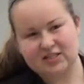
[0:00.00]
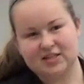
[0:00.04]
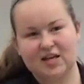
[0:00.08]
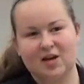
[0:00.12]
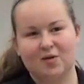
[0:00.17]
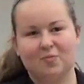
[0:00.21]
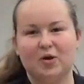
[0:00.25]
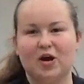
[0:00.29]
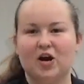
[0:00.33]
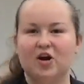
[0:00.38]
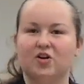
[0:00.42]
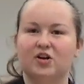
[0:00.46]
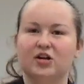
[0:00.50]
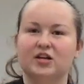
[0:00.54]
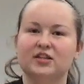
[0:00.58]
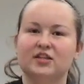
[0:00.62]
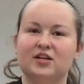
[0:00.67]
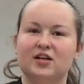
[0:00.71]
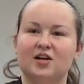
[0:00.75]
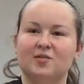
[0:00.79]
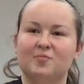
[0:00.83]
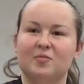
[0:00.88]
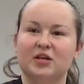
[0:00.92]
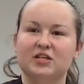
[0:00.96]
of that powder in
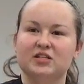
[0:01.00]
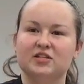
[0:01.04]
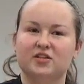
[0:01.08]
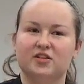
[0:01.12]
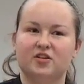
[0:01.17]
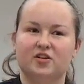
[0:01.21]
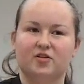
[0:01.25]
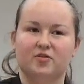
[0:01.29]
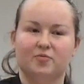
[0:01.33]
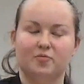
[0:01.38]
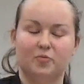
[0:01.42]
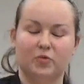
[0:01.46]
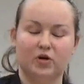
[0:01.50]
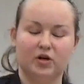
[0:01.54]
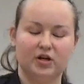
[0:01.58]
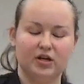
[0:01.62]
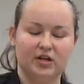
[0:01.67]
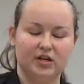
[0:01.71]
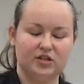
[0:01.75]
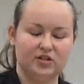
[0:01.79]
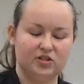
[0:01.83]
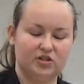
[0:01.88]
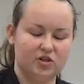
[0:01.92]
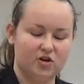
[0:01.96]
there, it makes it a little
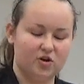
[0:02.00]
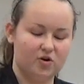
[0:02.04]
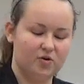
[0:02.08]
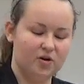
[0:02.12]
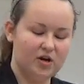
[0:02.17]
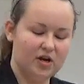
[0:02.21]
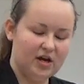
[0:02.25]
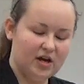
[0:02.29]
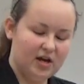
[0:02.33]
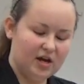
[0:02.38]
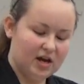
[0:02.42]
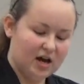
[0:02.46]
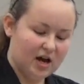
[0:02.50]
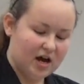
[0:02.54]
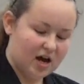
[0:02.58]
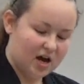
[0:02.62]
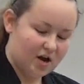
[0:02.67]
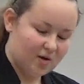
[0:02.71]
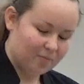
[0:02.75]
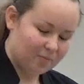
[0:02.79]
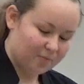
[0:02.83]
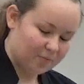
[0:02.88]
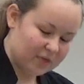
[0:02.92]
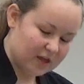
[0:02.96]
murky. So
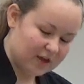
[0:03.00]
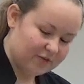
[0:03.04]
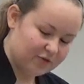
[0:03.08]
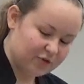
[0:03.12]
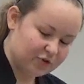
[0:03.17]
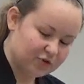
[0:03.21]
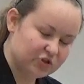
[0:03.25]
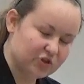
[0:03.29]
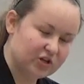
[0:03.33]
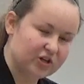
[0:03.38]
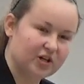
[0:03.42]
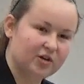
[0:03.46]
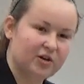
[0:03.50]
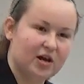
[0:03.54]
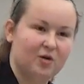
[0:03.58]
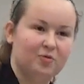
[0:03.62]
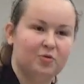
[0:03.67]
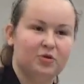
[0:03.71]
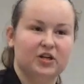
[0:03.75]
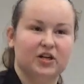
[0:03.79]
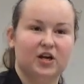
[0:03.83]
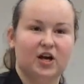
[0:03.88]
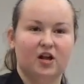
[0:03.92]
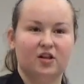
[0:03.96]
if you started
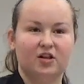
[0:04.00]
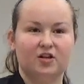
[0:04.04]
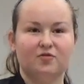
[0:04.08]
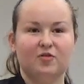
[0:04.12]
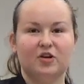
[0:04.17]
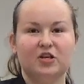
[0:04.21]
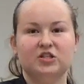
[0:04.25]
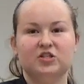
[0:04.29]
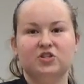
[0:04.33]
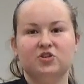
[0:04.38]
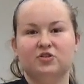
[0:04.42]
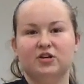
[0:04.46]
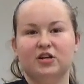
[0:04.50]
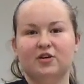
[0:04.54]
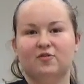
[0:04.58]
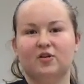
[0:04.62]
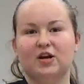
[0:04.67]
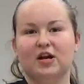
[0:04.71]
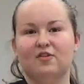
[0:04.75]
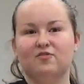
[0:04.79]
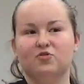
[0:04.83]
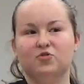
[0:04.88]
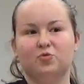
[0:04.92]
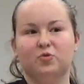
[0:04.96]
out with a colored base, you don't ever
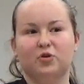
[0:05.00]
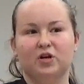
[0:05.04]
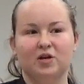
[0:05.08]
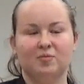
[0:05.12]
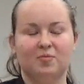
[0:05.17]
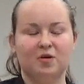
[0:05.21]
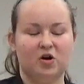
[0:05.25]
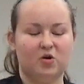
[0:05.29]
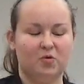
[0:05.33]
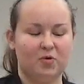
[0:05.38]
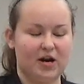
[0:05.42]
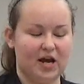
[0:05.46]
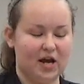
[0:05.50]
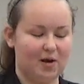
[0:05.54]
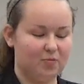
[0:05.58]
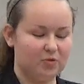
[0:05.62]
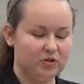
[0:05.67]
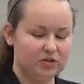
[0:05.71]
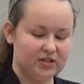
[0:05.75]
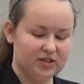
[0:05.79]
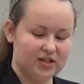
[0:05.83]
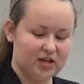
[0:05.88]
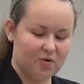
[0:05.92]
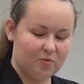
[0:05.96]
have to worry about what
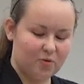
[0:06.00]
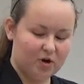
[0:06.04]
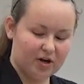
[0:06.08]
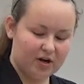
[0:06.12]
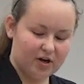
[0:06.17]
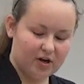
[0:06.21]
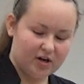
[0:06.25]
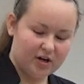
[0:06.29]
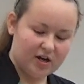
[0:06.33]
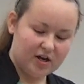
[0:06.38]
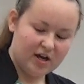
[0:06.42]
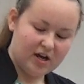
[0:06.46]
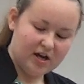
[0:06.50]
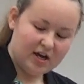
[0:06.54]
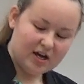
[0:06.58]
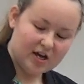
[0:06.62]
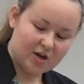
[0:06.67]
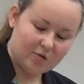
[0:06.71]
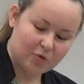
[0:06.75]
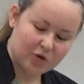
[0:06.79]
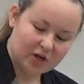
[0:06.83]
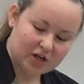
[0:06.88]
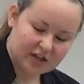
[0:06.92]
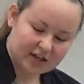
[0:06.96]
happens in that water.
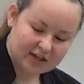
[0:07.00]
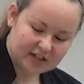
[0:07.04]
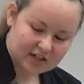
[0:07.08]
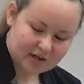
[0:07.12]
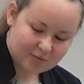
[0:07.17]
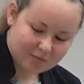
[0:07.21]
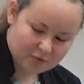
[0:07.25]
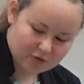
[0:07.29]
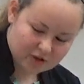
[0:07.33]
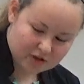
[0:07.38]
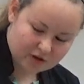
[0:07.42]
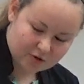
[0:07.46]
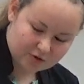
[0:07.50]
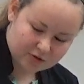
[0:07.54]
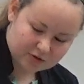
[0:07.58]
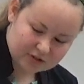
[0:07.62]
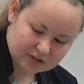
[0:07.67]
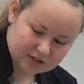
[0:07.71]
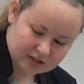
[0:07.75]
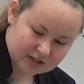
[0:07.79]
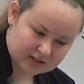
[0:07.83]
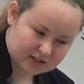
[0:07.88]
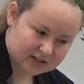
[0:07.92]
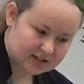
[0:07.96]
And we clean up
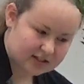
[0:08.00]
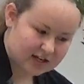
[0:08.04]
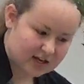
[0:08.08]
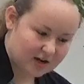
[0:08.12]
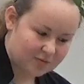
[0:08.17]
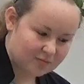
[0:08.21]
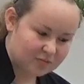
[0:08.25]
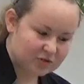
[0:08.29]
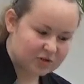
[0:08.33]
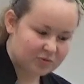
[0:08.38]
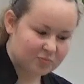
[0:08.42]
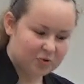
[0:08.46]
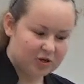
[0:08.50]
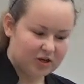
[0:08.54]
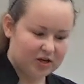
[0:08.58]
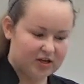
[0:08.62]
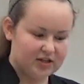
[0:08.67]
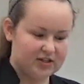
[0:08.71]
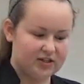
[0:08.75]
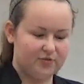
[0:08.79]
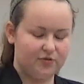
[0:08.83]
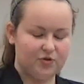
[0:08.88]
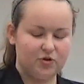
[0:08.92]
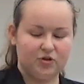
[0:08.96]
those stems,
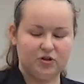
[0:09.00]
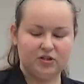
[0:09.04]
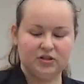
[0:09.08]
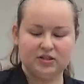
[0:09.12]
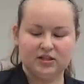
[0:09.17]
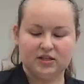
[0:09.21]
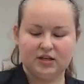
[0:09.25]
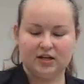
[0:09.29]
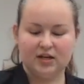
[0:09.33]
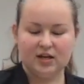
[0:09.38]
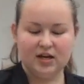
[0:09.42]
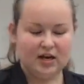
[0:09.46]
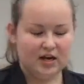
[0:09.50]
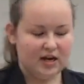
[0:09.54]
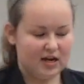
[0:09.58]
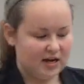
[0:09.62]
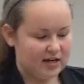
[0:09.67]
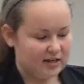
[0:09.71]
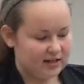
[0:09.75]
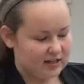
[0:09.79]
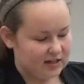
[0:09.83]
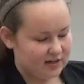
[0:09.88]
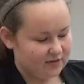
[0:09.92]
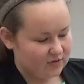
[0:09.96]
because if you can see
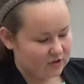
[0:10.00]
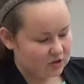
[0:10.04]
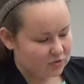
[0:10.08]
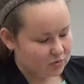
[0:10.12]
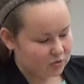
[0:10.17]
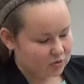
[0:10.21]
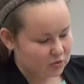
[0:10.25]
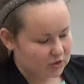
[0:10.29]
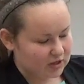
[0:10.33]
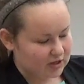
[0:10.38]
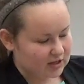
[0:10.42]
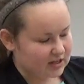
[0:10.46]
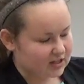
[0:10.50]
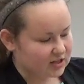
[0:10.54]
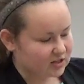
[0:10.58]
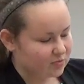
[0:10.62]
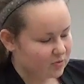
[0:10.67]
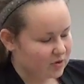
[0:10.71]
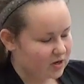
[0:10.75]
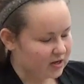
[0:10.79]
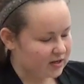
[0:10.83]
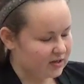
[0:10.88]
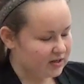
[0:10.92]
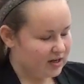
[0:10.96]
the difference between this
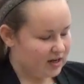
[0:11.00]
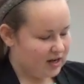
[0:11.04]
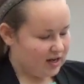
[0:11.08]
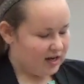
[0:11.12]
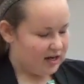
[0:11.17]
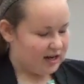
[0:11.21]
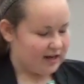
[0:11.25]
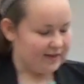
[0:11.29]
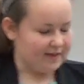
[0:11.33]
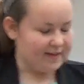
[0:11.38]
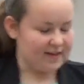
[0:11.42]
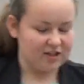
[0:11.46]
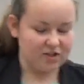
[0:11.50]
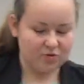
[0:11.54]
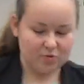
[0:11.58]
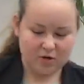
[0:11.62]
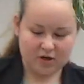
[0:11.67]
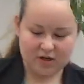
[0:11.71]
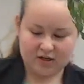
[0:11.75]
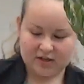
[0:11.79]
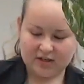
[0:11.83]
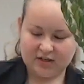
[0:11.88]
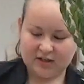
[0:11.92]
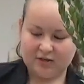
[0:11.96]
one and this
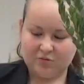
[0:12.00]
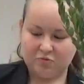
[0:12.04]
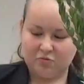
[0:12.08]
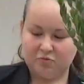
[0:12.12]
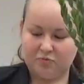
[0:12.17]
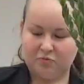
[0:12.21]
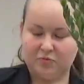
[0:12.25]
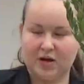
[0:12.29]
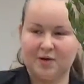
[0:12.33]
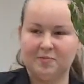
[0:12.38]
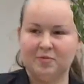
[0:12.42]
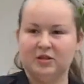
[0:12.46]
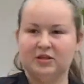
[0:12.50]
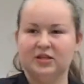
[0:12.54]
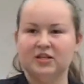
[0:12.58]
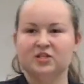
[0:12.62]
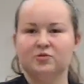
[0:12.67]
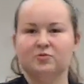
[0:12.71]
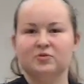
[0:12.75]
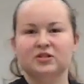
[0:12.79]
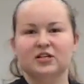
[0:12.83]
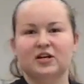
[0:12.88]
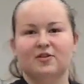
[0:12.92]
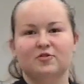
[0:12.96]
one, I mean,
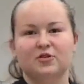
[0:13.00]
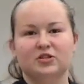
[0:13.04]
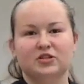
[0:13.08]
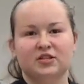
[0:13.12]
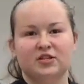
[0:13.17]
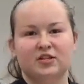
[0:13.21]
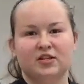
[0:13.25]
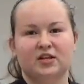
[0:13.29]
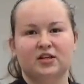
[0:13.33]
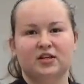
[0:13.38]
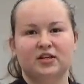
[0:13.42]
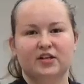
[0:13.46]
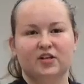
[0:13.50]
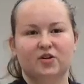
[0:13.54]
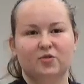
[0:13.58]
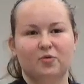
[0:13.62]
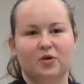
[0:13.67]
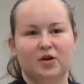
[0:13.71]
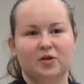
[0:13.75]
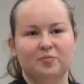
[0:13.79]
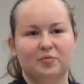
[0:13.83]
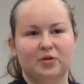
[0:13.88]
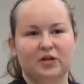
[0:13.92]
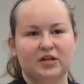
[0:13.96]
this one's obviously the cleaner
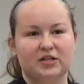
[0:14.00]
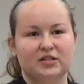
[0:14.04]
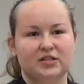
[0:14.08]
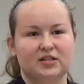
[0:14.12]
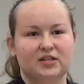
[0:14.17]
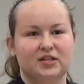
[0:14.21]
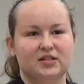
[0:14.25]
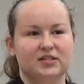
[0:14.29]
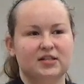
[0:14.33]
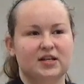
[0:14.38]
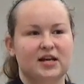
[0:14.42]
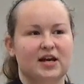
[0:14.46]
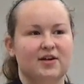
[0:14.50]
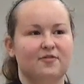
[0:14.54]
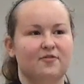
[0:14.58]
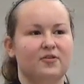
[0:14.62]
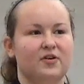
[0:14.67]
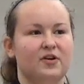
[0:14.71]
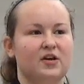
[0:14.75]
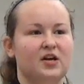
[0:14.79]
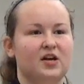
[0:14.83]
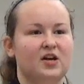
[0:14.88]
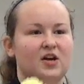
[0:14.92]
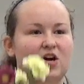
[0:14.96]
one because it doesn't have
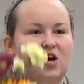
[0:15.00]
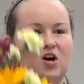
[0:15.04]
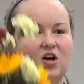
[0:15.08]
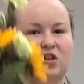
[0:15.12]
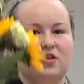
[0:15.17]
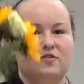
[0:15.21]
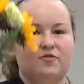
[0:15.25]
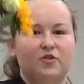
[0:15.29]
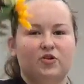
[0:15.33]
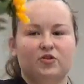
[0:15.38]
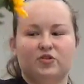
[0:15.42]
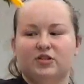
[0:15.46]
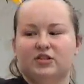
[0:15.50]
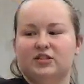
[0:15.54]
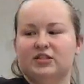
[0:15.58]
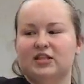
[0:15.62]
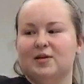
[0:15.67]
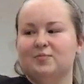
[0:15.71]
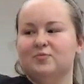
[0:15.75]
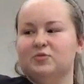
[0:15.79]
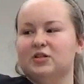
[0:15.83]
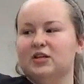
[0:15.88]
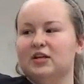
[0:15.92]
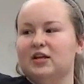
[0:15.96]
all of those
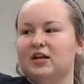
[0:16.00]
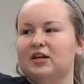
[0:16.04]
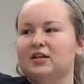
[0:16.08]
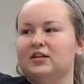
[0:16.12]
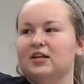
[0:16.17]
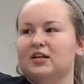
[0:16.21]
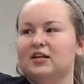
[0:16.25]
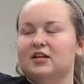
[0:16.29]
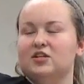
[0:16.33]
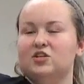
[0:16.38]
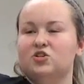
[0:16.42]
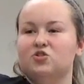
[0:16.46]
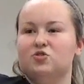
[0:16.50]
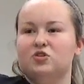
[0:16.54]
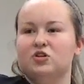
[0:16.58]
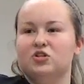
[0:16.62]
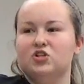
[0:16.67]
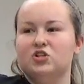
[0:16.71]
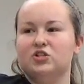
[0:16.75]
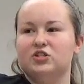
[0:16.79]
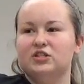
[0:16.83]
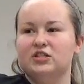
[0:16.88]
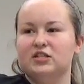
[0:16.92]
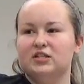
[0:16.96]
stems in it, and you can
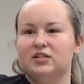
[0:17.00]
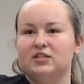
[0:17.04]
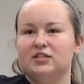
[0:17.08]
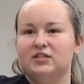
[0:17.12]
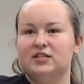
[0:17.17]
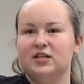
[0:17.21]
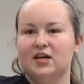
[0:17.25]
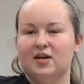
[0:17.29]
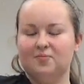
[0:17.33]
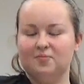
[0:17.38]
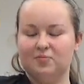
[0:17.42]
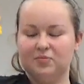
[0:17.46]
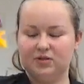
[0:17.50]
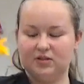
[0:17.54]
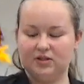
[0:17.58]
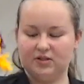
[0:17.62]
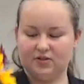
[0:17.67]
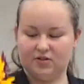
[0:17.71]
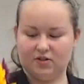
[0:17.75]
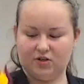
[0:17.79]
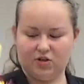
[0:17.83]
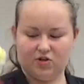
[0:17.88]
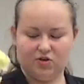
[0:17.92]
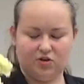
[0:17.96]
just see stems,
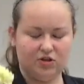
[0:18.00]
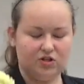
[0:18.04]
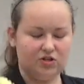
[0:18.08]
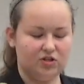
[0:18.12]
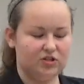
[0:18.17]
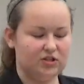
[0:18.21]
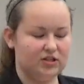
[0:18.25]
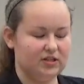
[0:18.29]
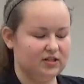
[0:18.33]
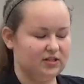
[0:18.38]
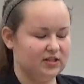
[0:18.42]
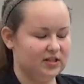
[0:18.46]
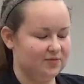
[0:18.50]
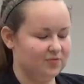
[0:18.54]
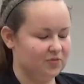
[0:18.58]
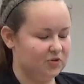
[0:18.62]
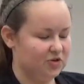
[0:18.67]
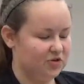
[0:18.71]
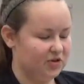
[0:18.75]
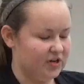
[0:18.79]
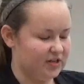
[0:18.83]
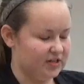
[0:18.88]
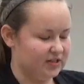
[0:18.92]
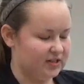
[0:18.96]
or you can just see stems
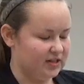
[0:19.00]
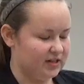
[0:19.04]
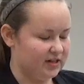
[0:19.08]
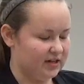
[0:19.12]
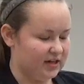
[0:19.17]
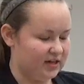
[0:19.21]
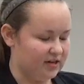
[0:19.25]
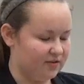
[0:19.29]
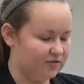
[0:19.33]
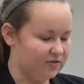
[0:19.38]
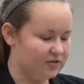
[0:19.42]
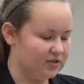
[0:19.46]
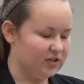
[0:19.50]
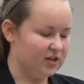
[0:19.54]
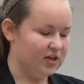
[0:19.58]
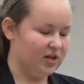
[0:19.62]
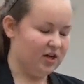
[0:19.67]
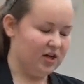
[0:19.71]
and you can't see leaves.